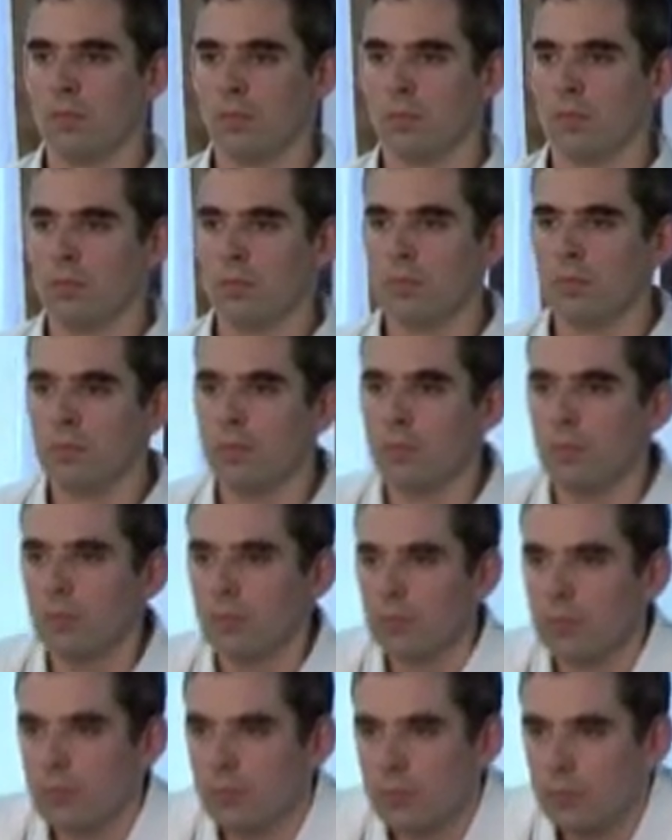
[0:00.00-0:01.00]

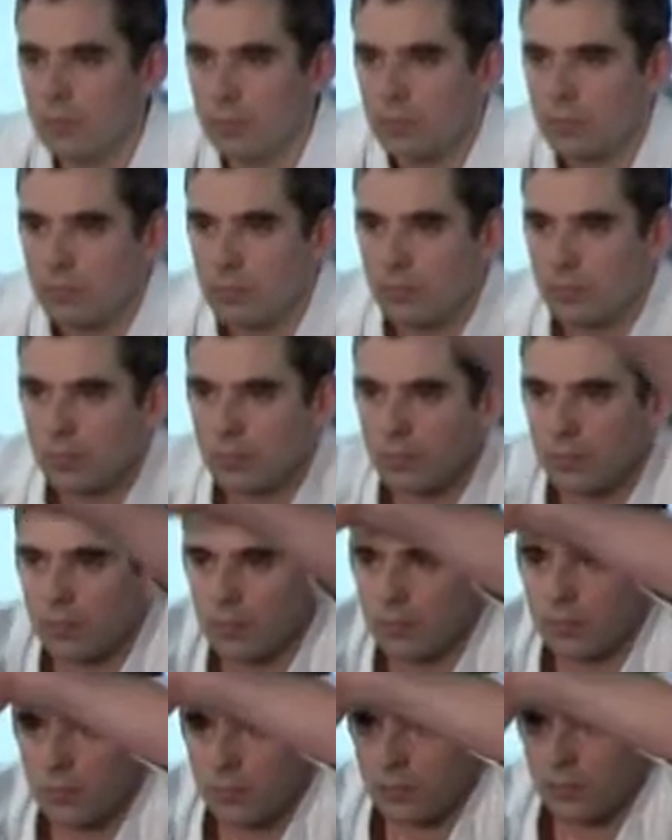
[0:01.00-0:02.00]

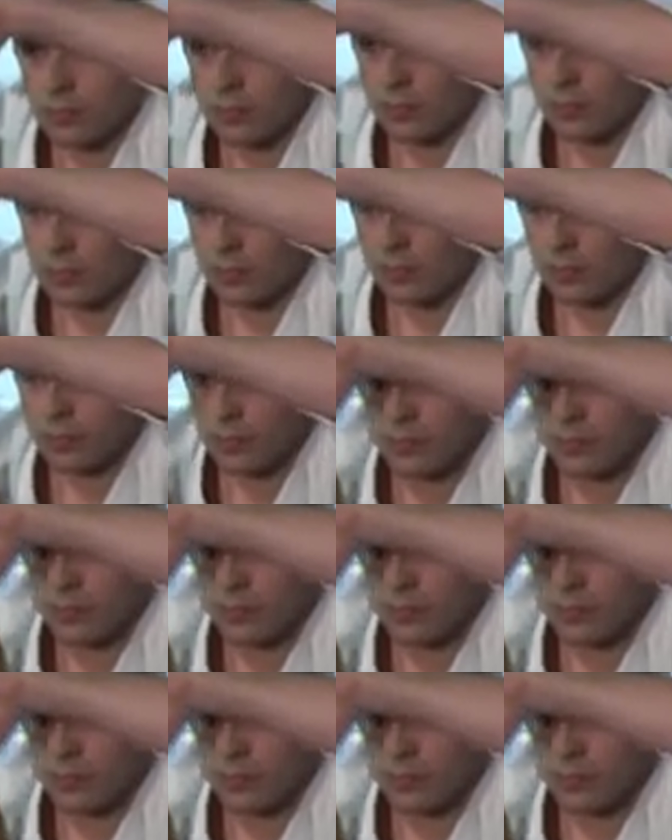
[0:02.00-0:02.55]
Nobody speaks.